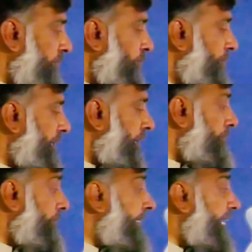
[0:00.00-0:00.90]
it will
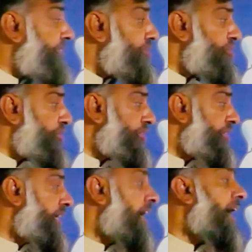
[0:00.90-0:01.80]
become doesn't
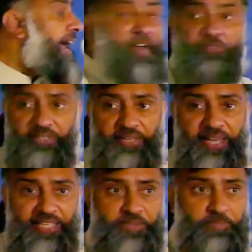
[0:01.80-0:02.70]
she have a
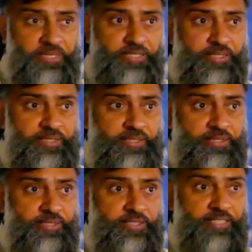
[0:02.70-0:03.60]
nice purse?
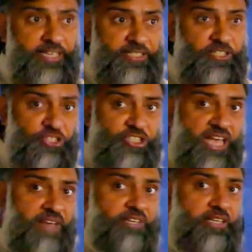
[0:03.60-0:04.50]
Doesn't she
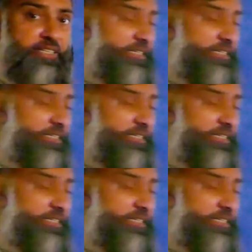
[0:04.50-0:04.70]
have a